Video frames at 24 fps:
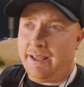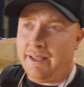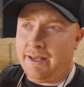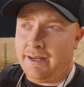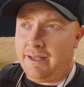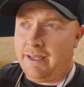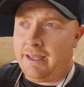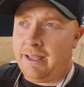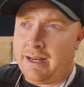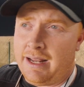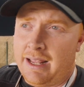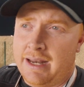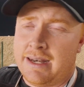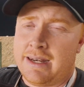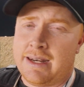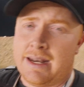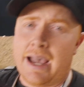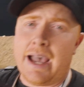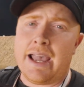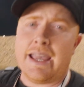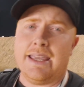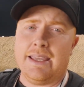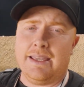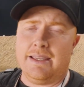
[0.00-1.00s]
And at
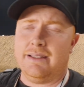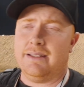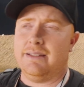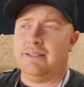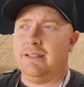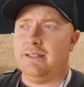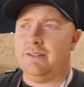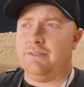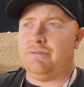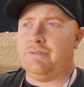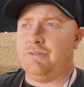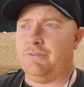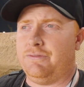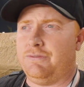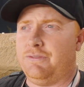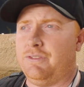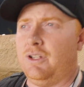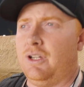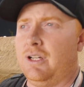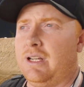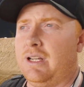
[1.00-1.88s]
night, for a